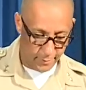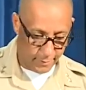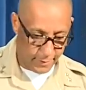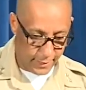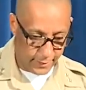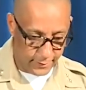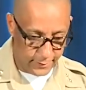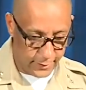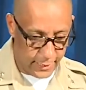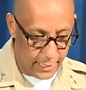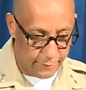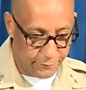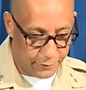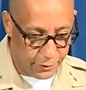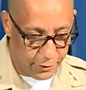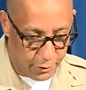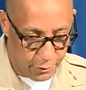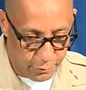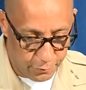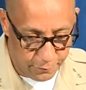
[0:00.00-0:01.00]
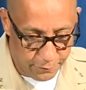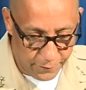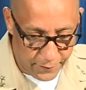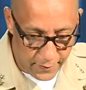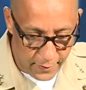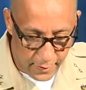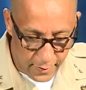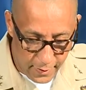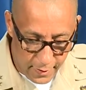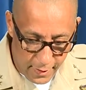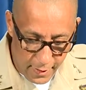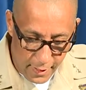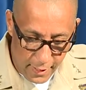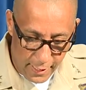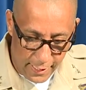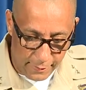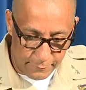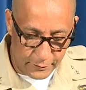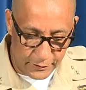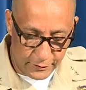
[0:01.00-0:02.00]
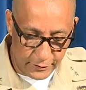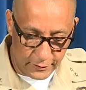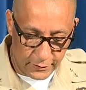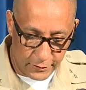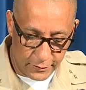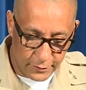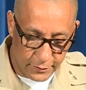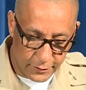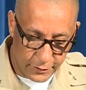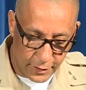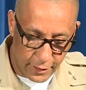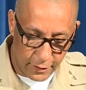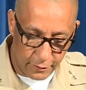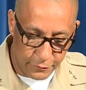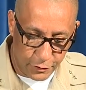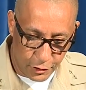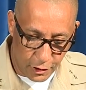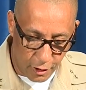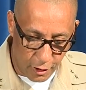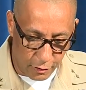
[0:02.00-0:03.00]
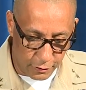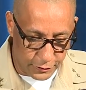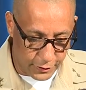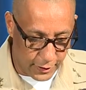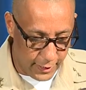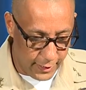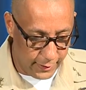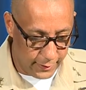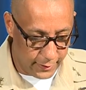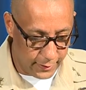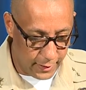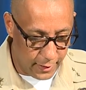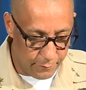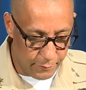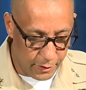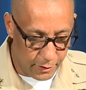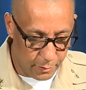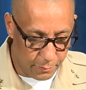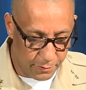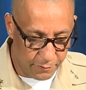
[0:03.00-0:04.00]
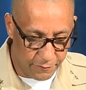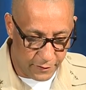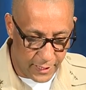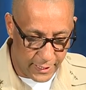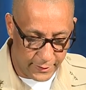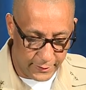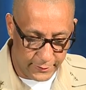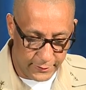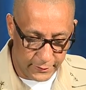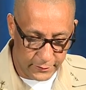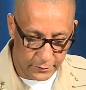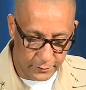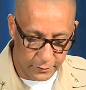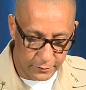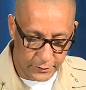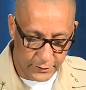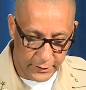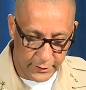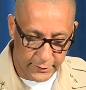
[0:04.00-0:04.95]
All right, good afternoon. I'm Assistant Sheriff Charles Hank, and I'm here to provide additional